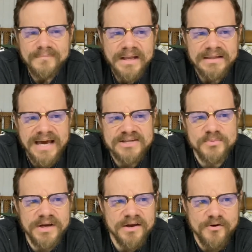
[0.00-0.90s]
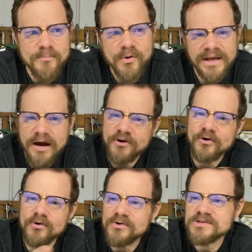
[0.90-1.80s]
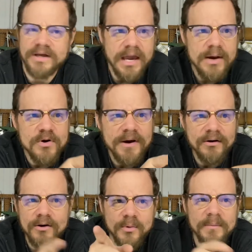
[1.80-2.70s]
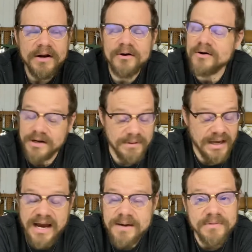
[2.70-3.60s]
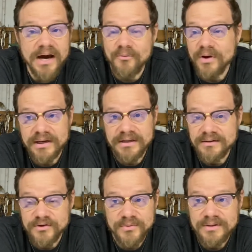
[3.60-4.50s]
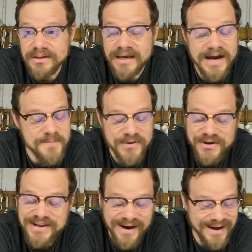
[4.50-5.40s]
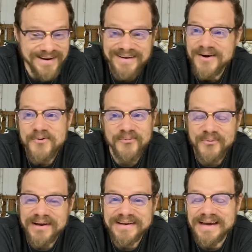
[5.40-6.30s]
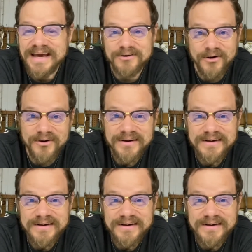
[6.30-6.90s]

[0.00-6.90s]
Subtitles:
last week, and they're pointing out girls like, "Hey, what about her? What about her?" And I'm like, "I am not ready, dude. Like, I'm not ready at all."